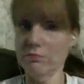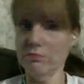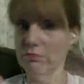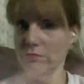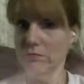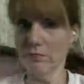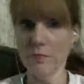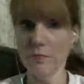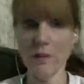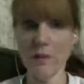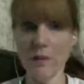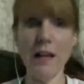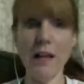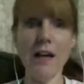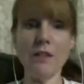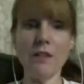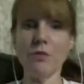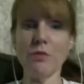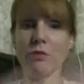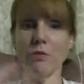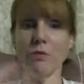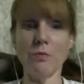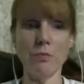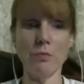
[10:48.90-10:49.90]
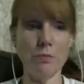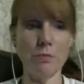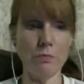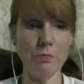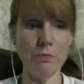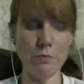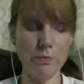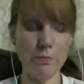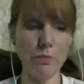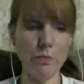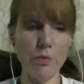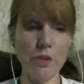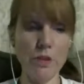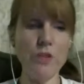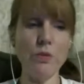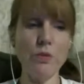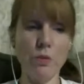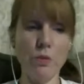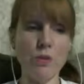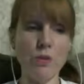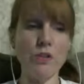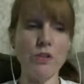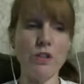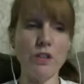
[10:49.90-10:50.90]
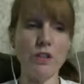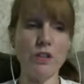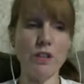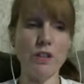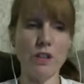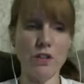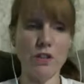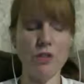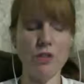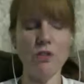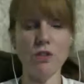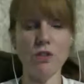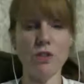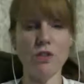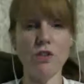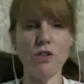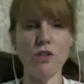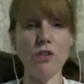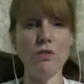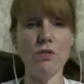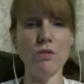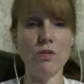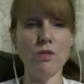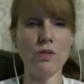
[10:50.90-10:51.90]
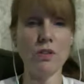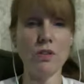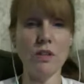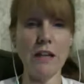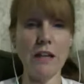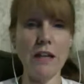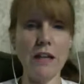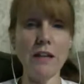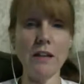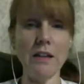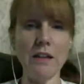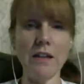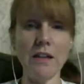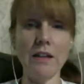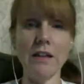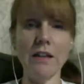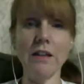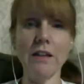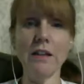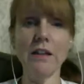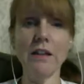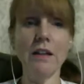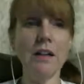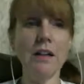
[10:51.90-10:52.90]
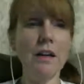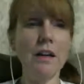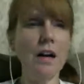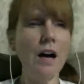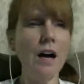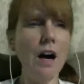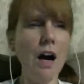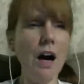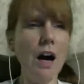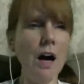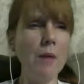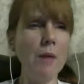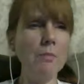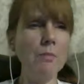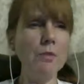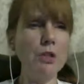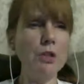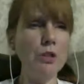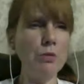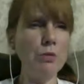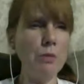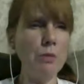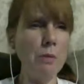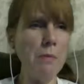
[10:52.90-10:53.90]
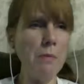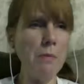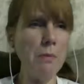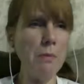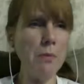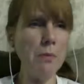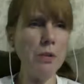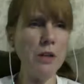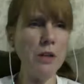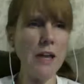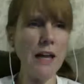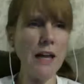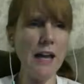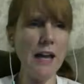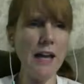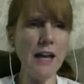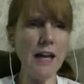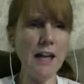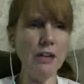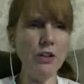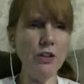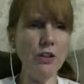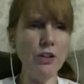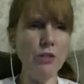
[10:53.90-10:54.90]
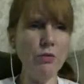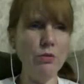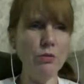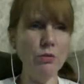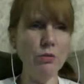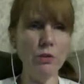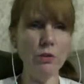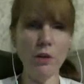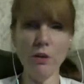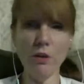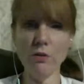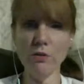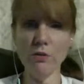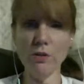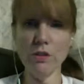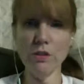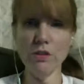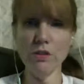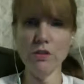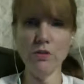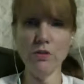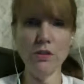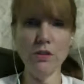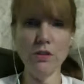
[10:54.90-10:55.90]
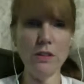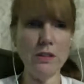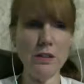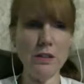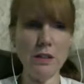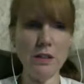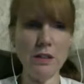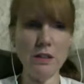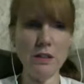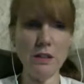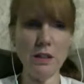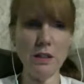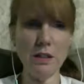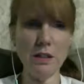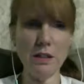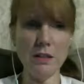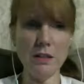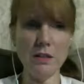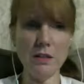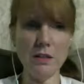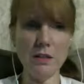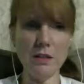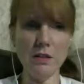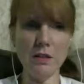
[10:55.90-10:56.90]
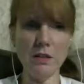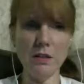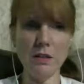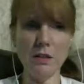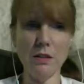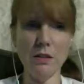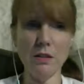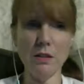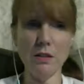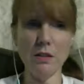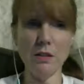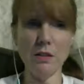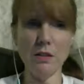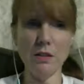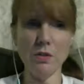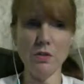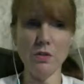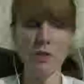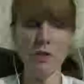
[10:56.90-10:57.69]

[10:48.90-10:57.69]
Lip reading: classroom resources that you could use daily. Do you remember, can you load students into this so that